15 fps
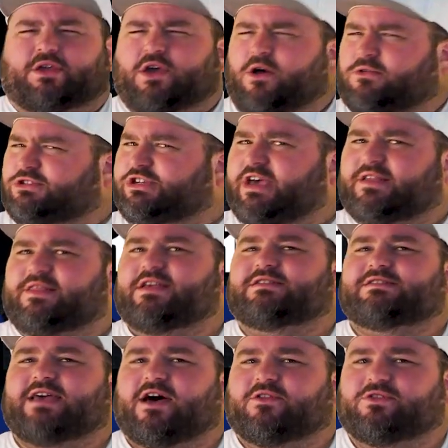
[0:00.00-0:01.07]
Yo, check
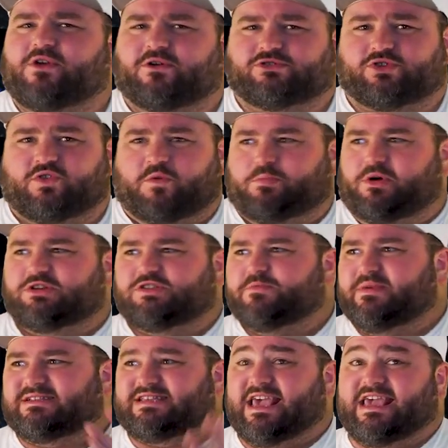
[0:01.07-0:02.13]
this out, though. So the books have
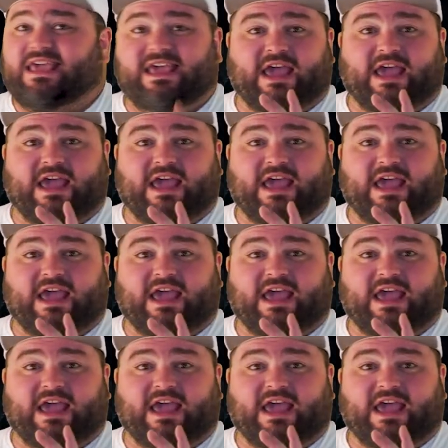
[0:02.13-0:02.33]
been taking